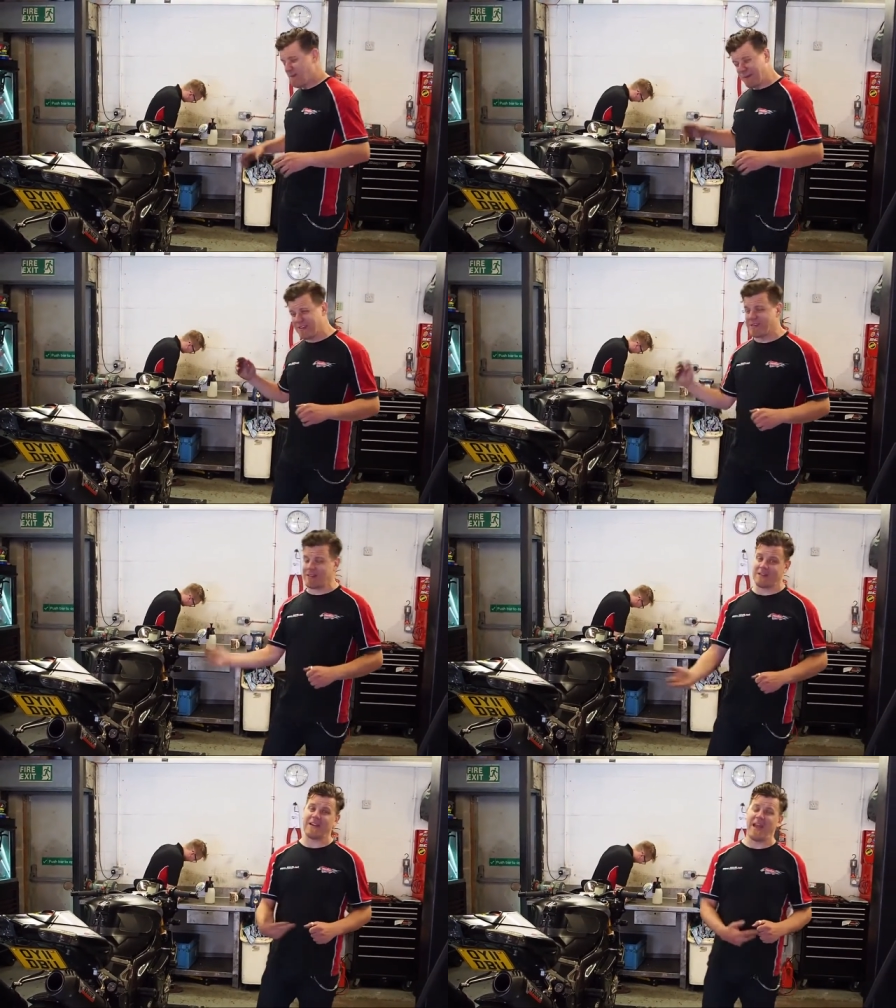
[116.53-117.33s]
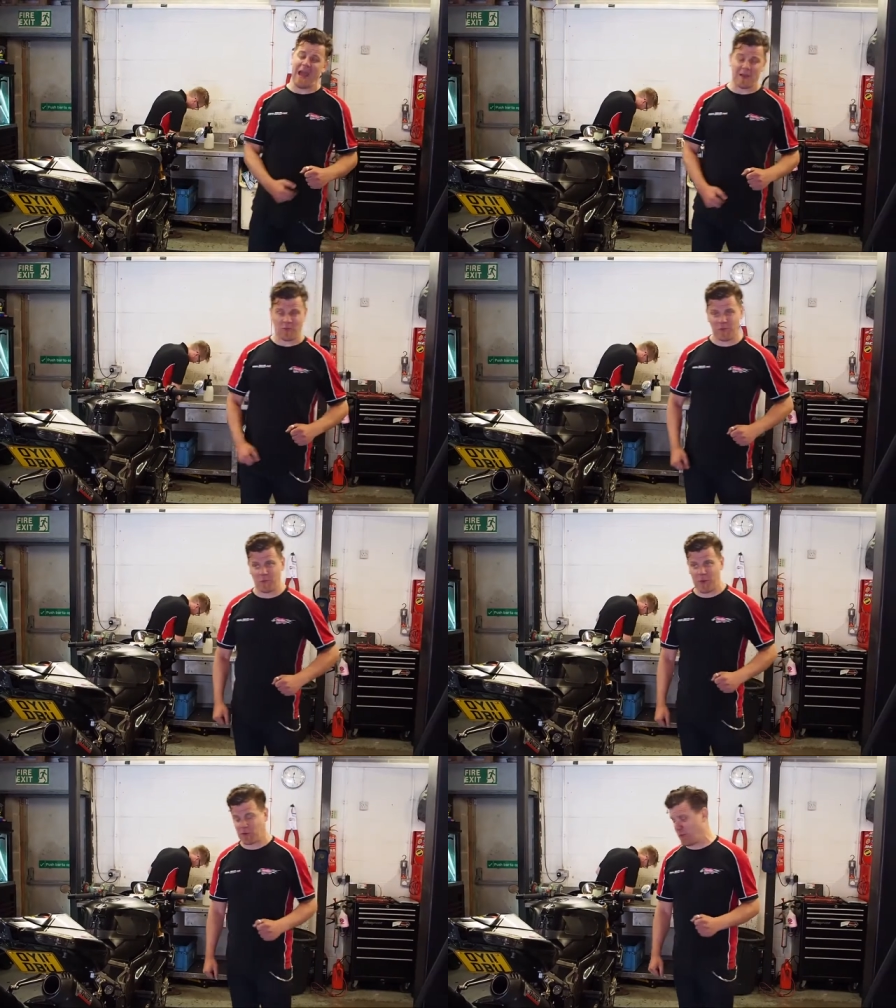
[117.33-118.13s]
But this is an extra
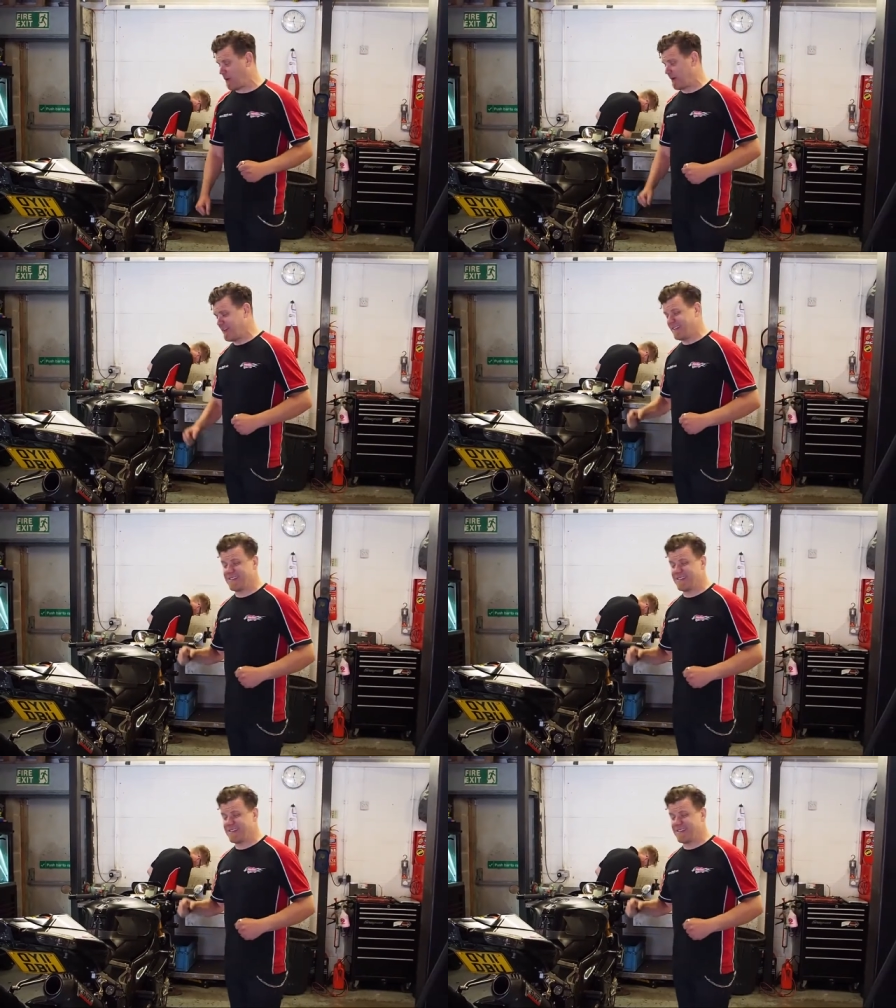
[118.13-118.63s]
special bike.